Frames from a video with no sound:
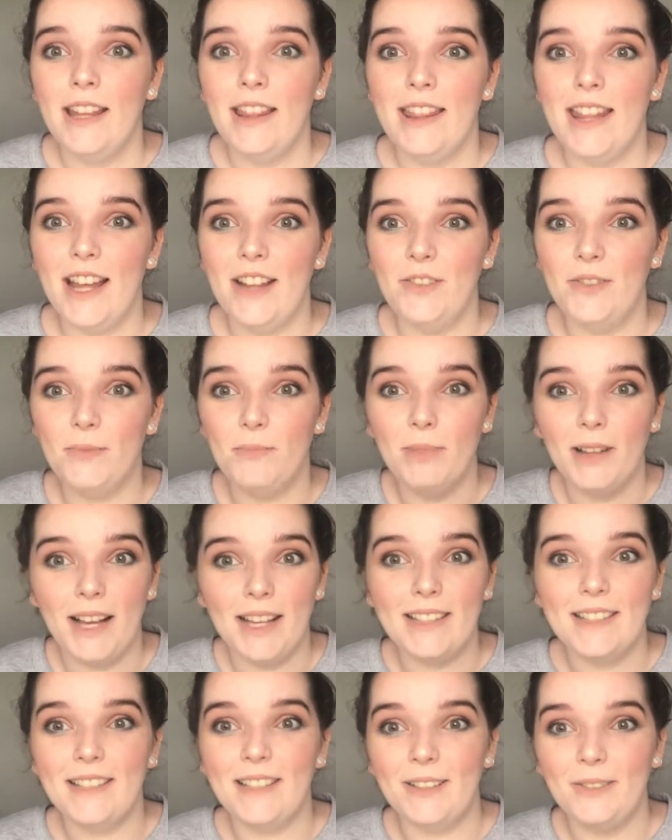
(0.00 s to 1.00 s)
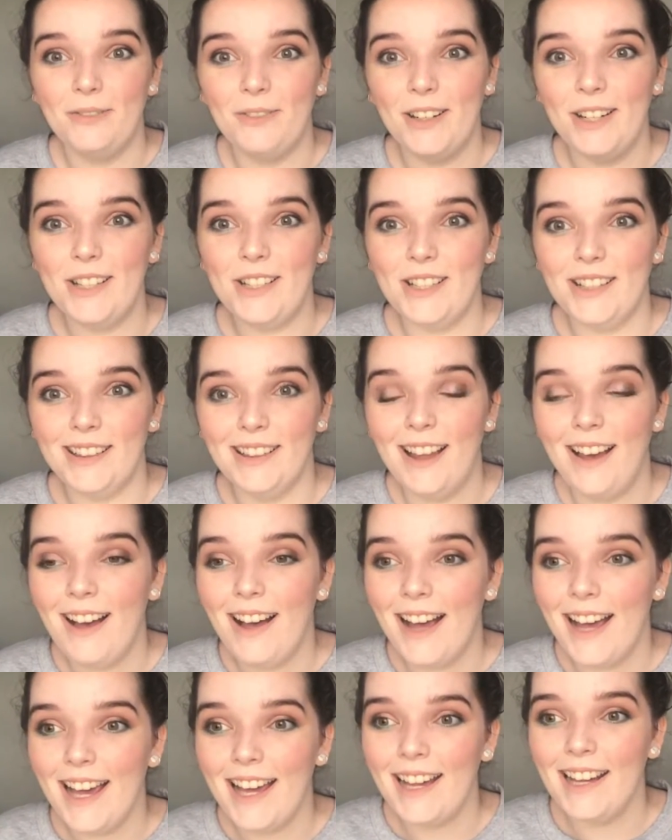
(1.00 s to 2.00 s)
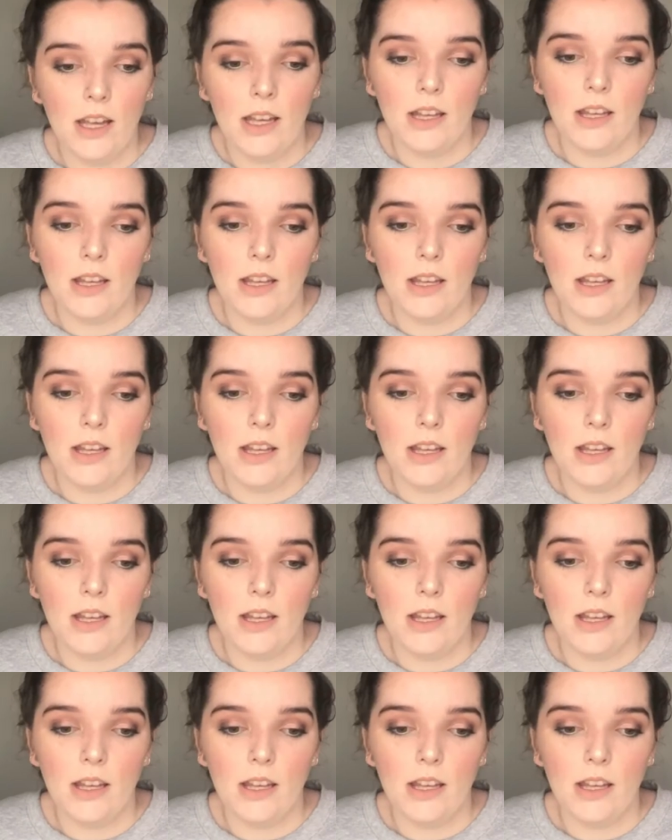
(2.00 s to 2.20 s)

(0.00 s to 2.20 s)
than Plastic Free July.